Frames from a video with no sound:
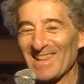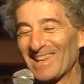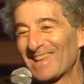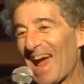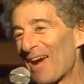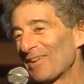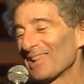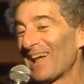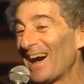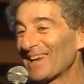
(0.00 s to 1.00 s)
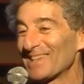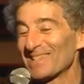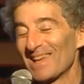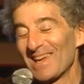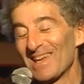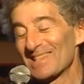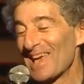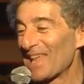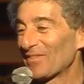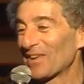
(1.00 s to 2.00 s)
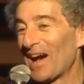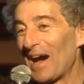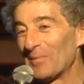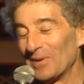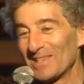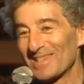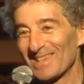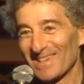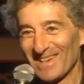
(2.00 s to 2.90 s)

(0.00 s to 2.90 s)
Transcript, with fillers: then Gary Locke is, is head of commerce.